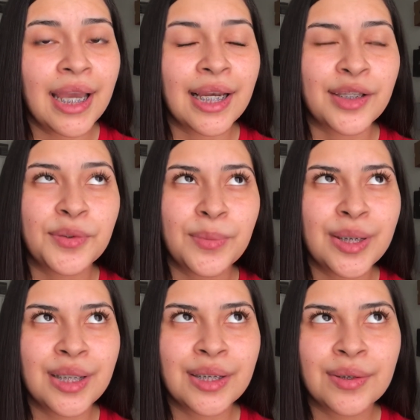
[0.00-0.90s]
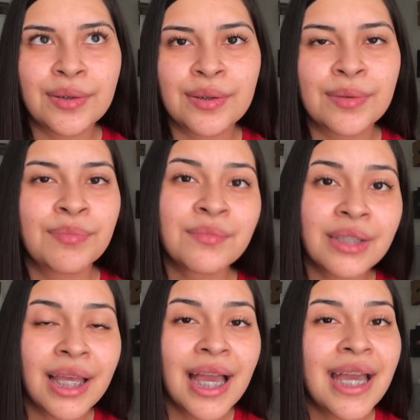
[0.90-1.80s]
in like two weeks
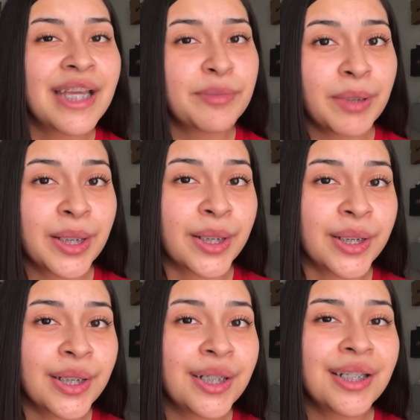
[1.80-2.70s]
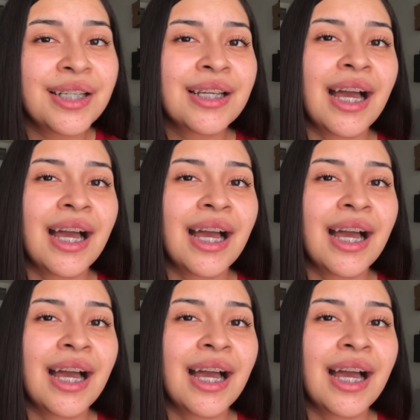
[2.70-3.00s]
it's been good.